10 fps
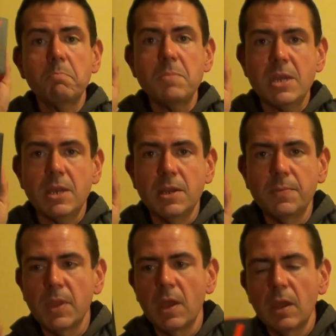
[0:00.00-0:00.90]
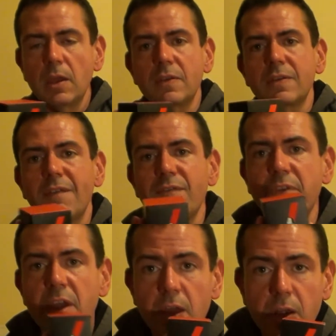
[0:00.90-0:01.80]
Mini, is a
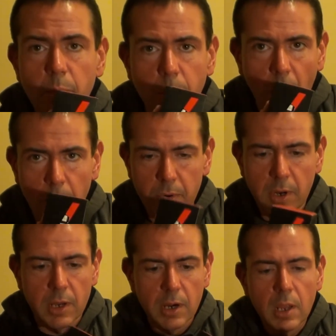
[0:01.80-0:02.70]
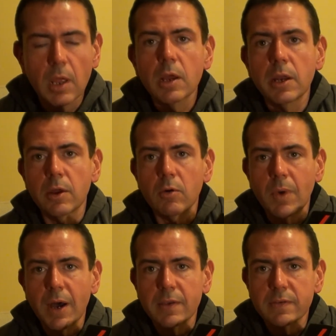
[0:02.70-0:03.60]
very popular
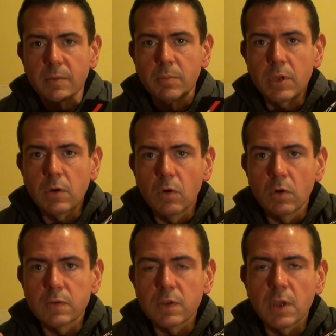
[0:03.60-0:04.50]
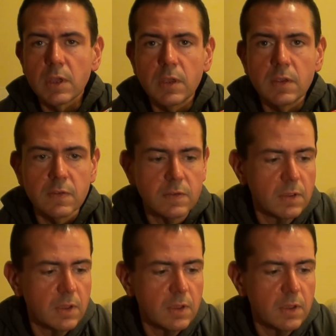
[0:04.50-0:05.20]
Clearomizer because is